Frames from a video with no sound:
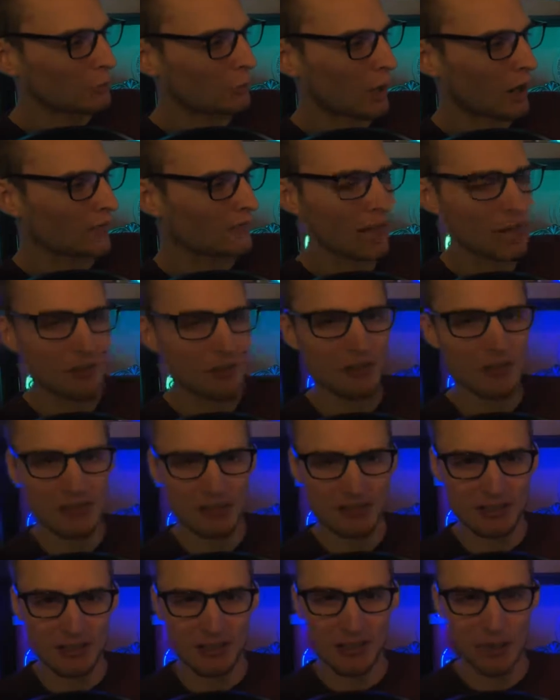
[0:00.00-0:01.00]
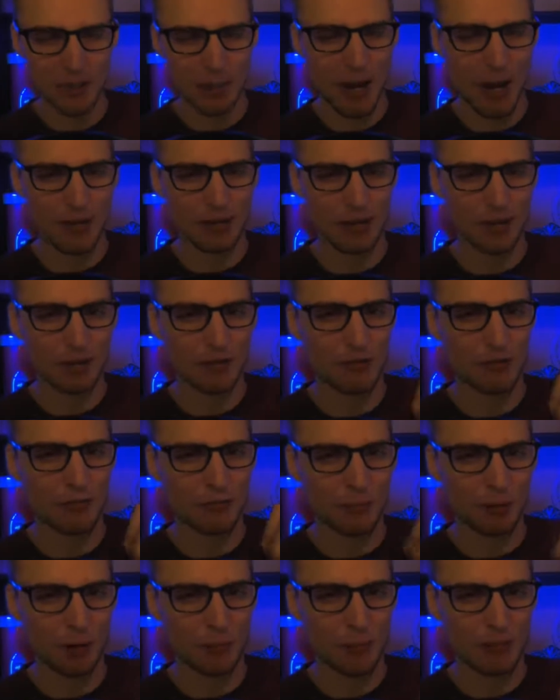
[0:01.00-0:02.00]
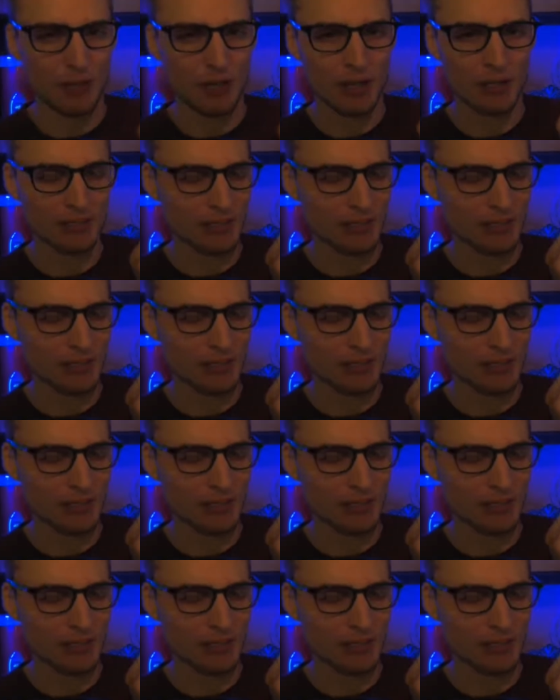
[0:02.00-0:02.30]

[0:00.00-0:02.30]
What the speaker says: I've never seen a pattern form